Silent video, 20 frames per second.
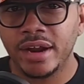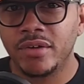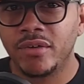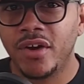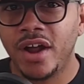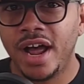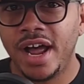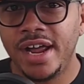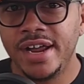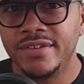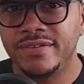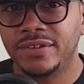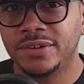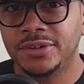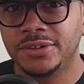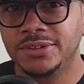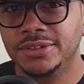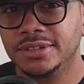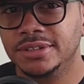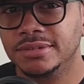
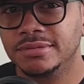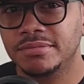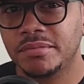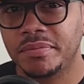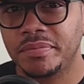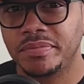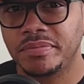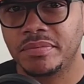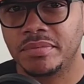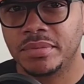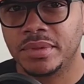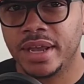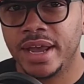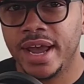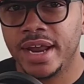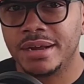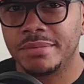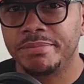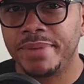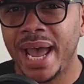arrivals
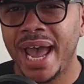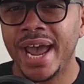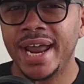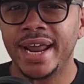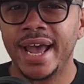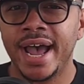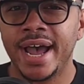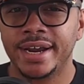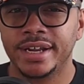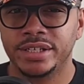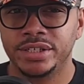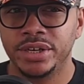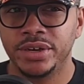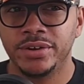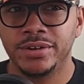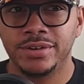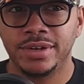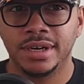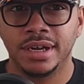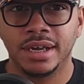and a bad
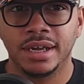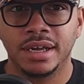attitude.